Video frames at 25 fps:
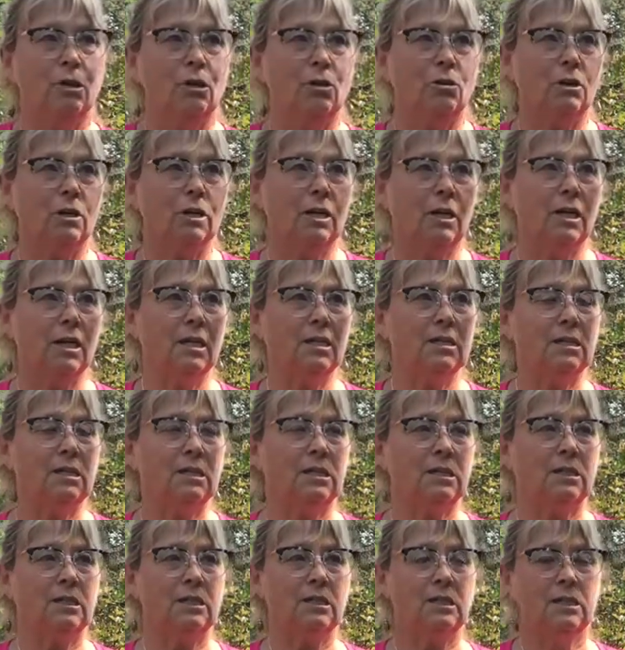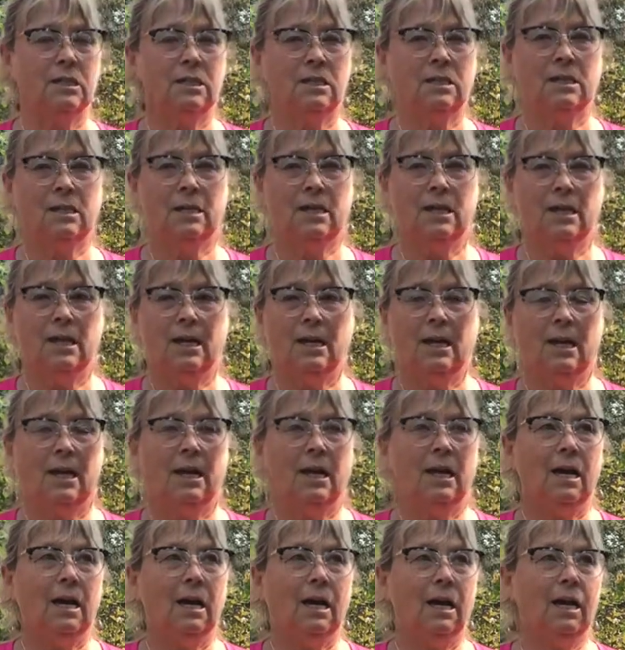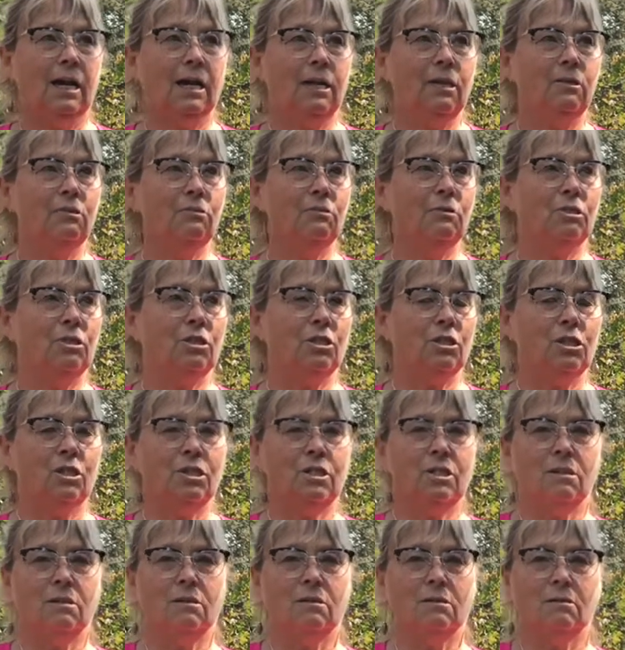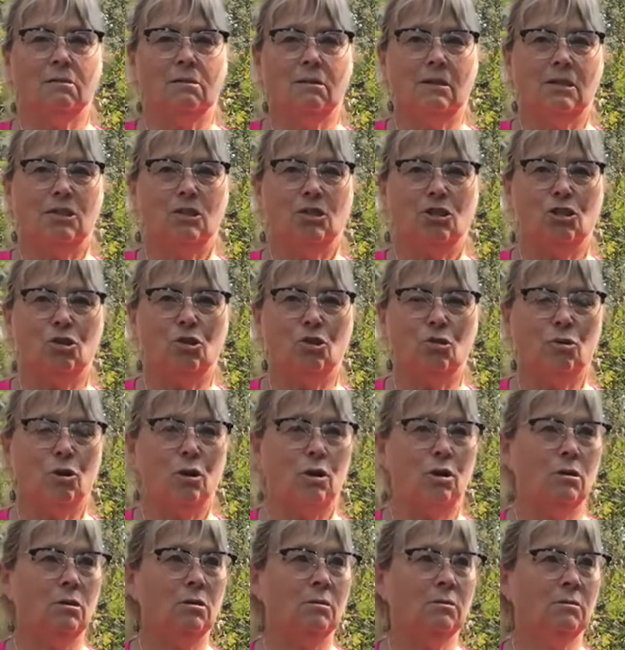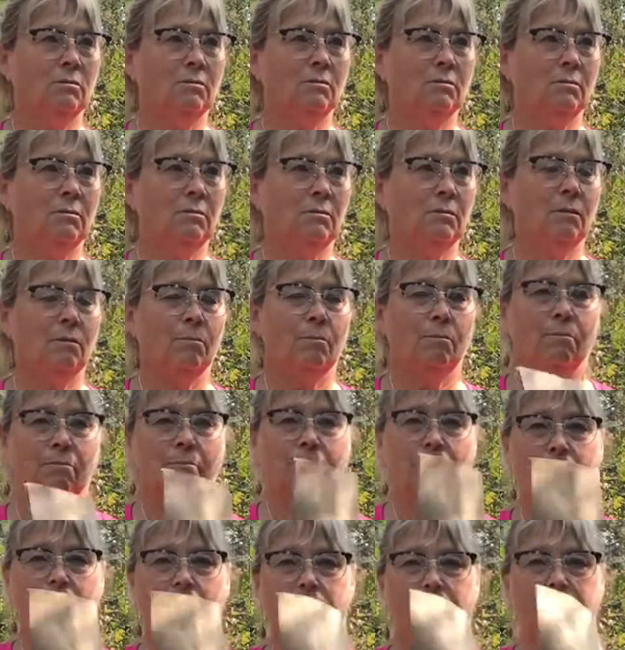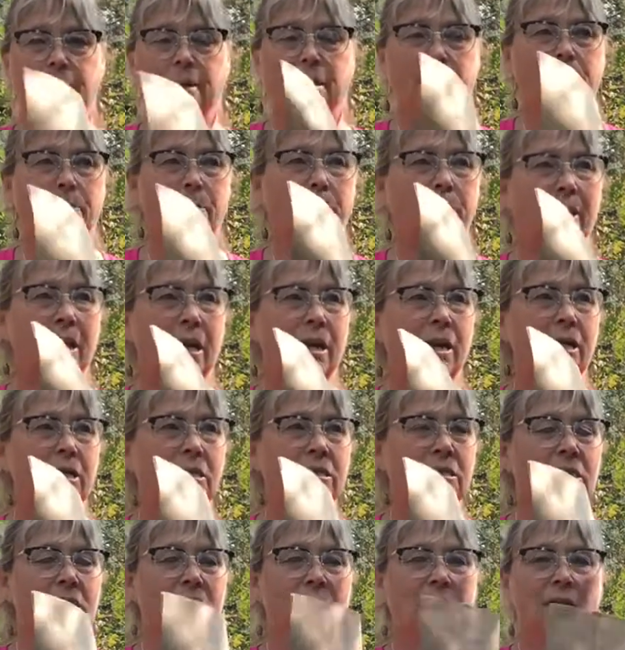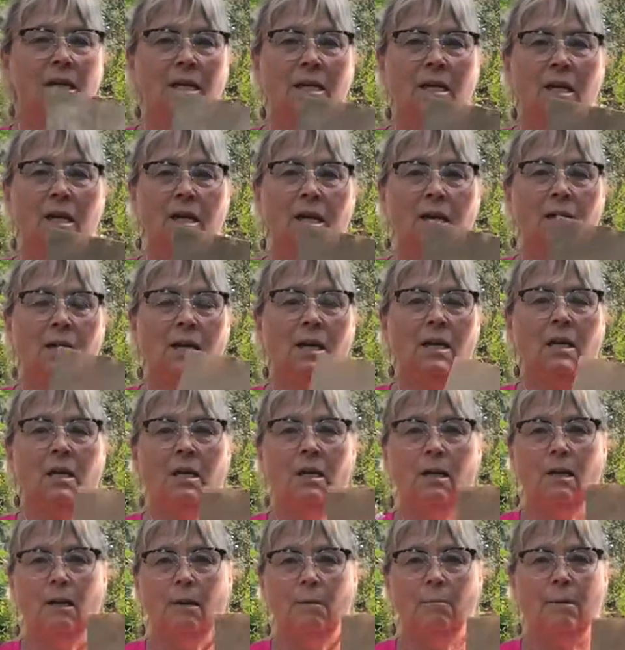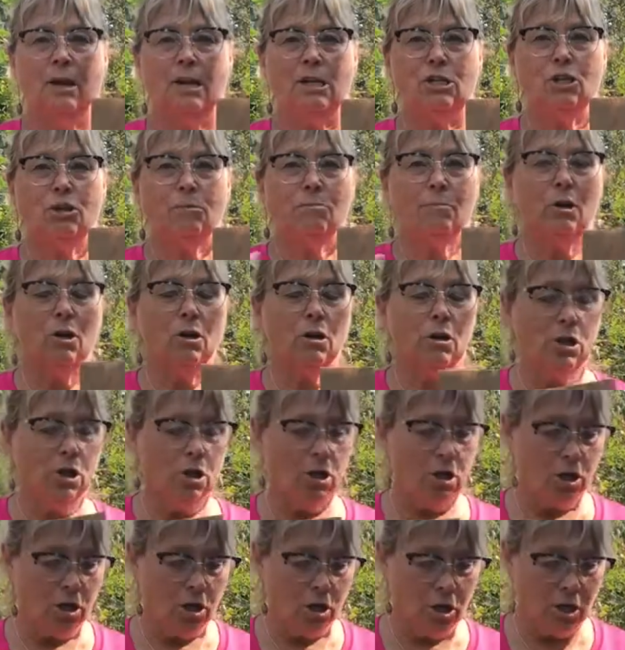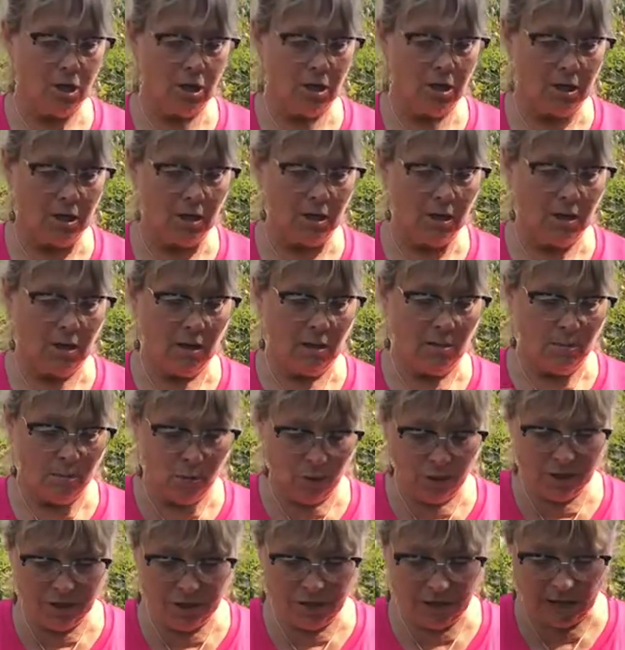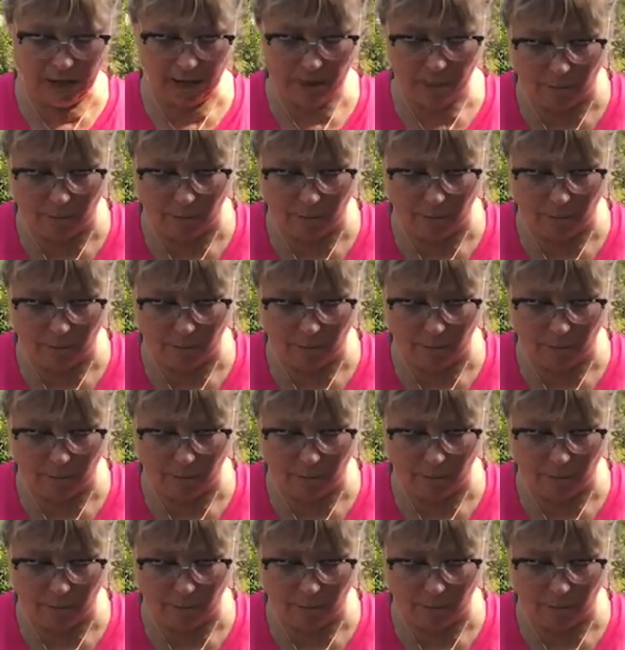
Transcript: organized. I use just lunch store paper bags, magic marker, put the name